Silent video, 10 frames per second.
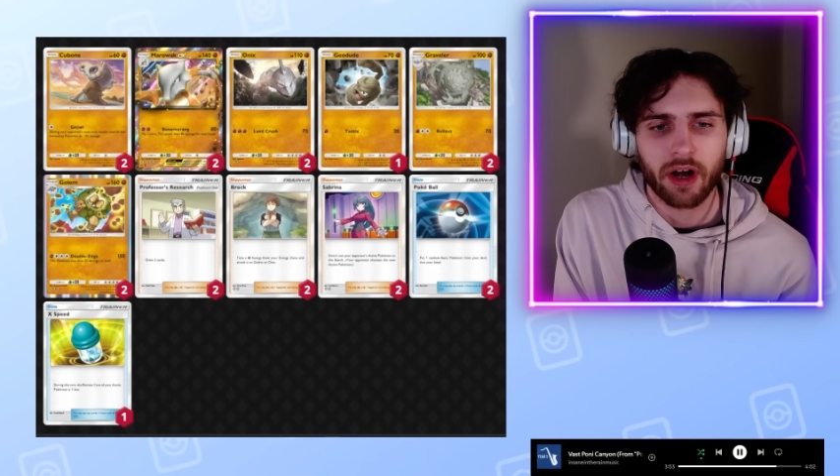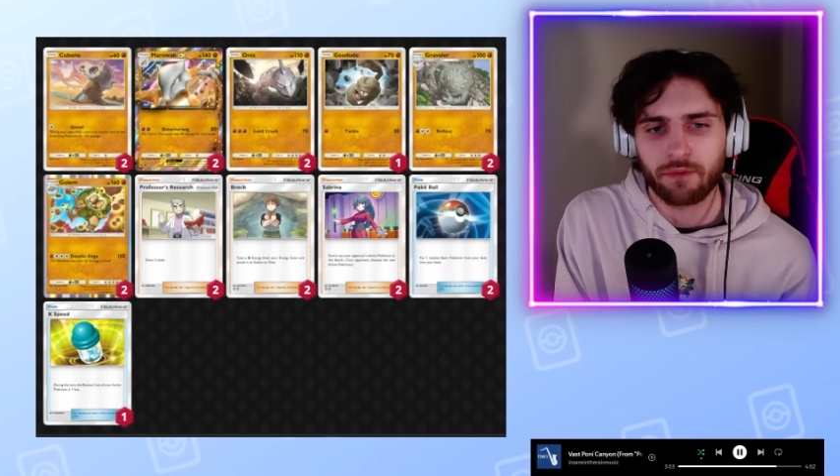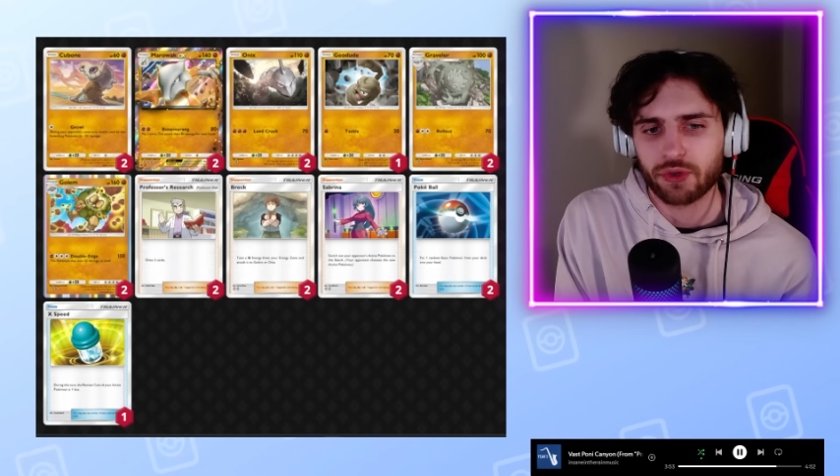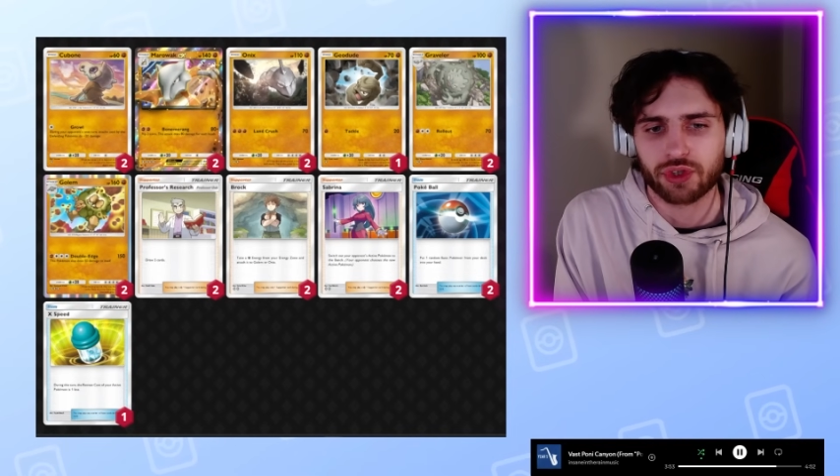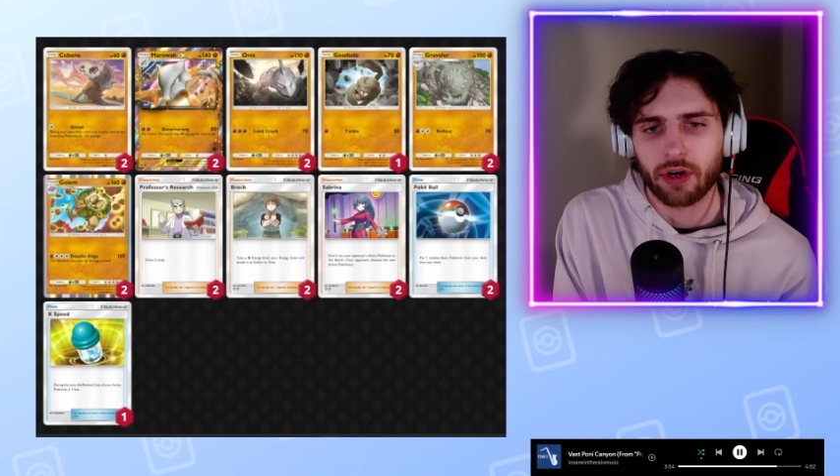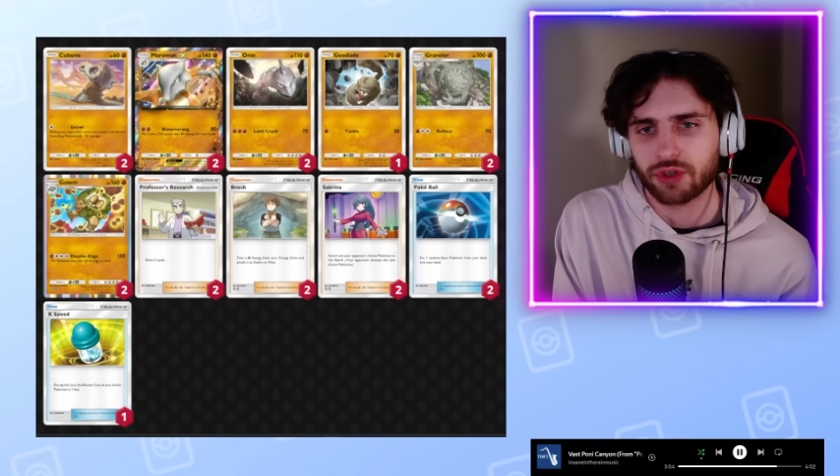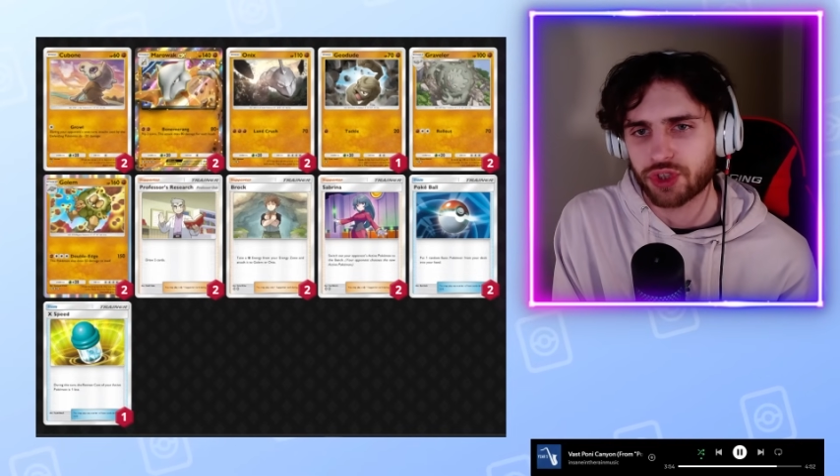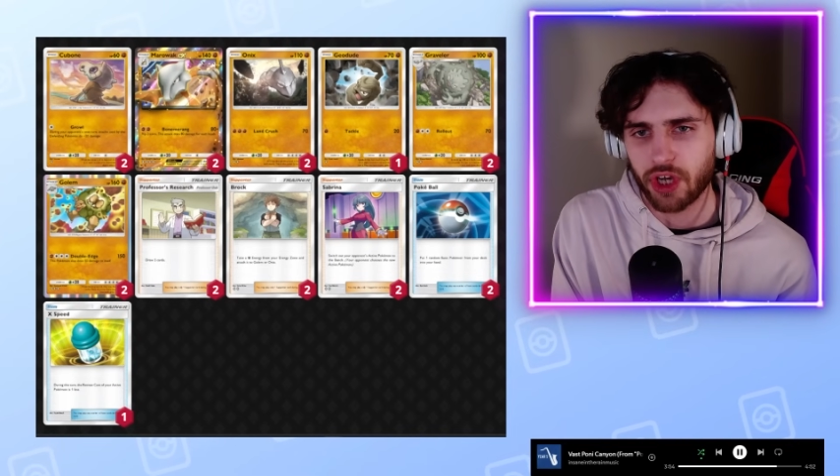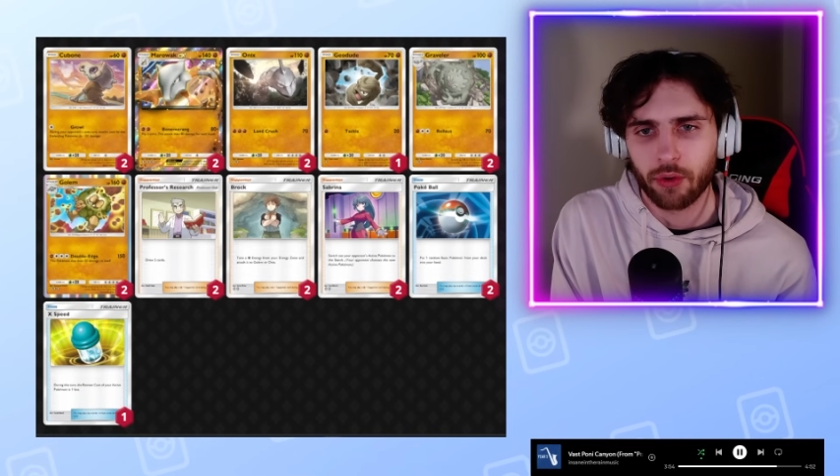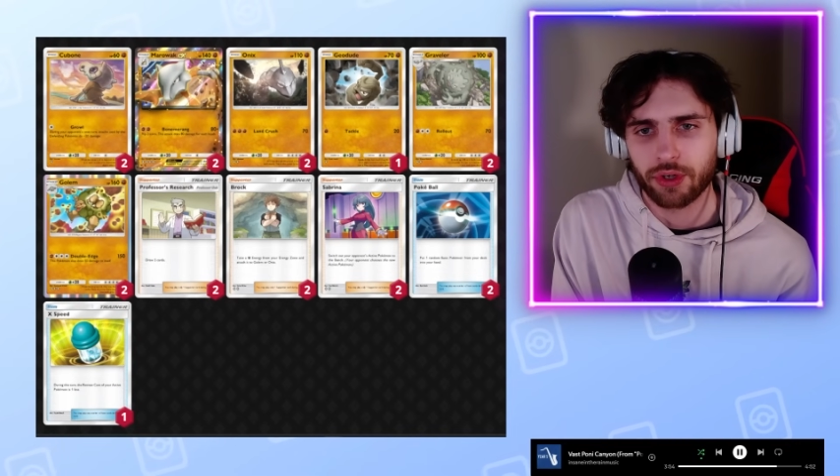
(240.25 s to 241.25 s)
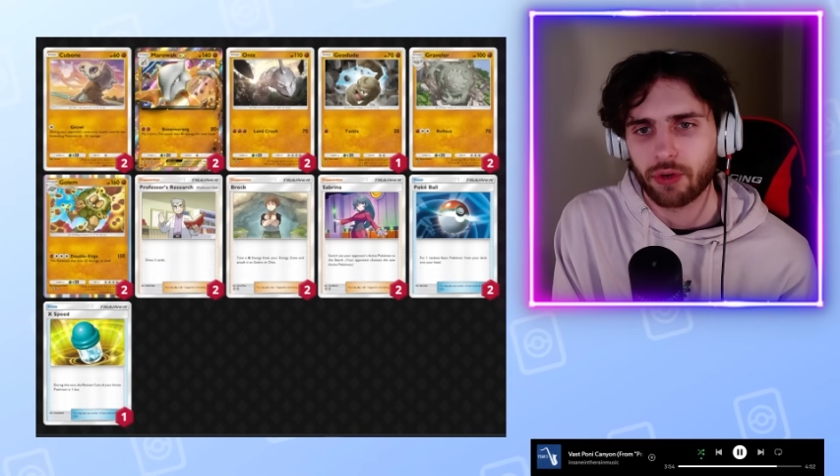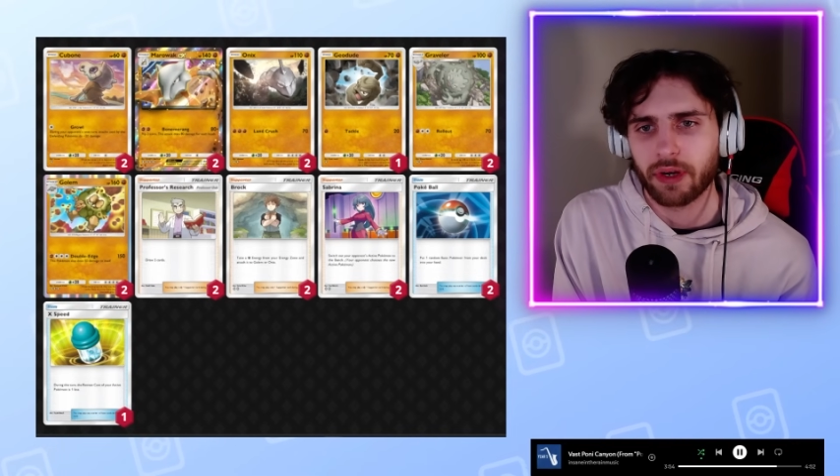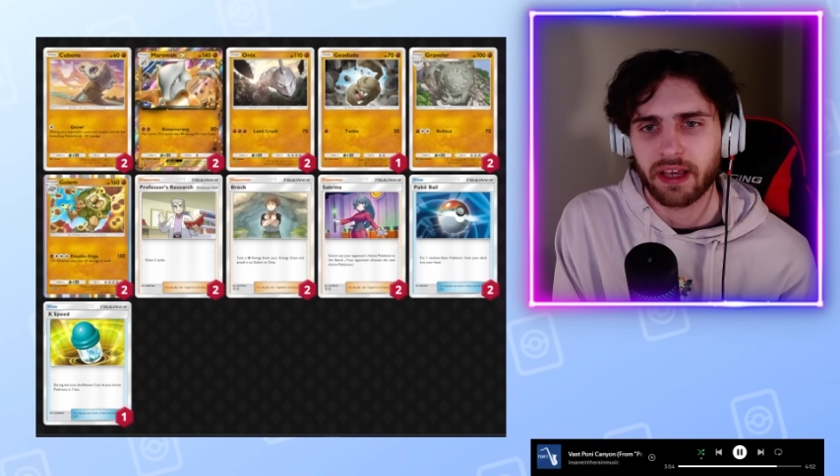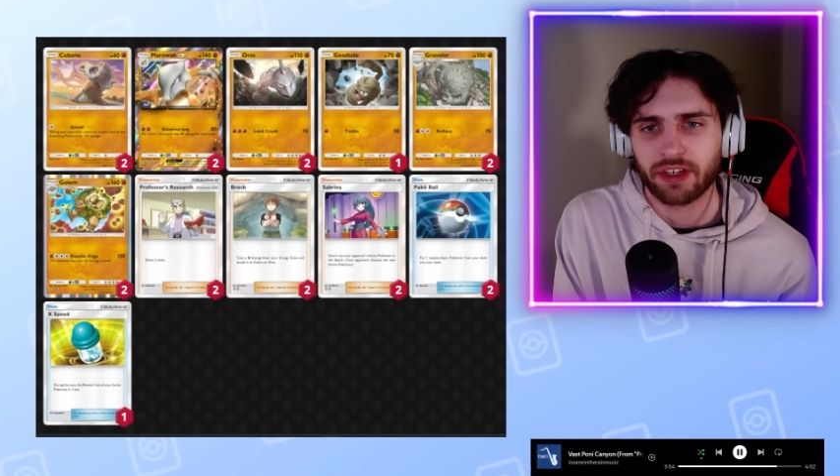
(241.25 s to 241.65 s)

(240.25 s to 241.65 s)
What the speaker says: If you start Geodude,